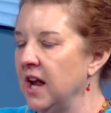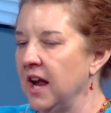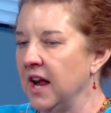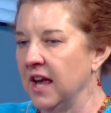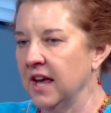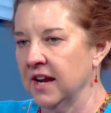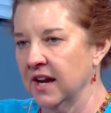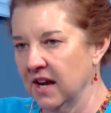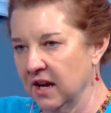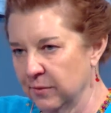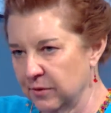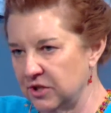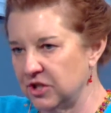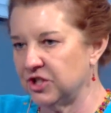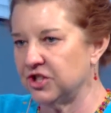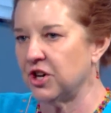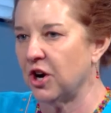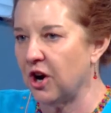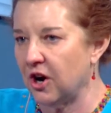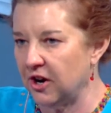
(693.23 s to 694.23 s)
and I was
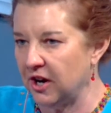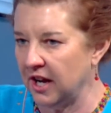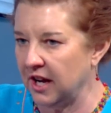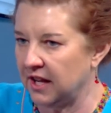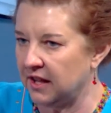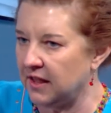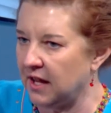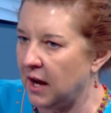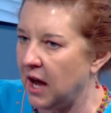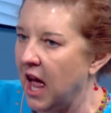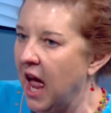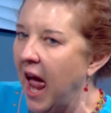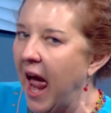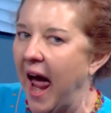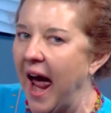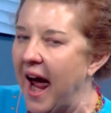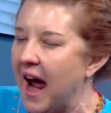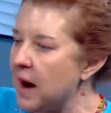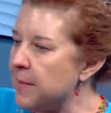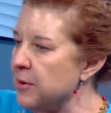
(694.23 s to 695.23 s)
charting that
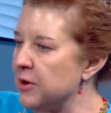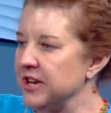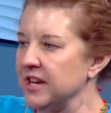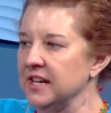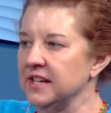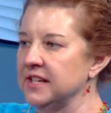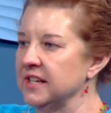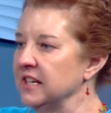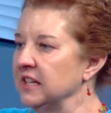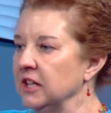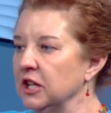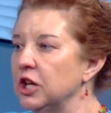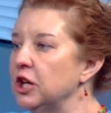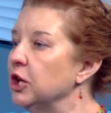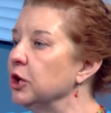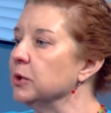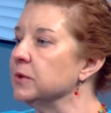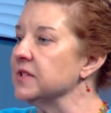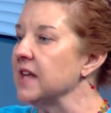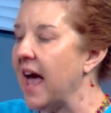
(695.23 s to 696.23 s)
Aberdeen didn't
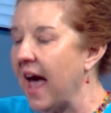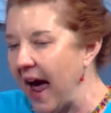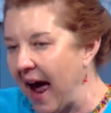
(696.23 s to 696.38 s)
lose.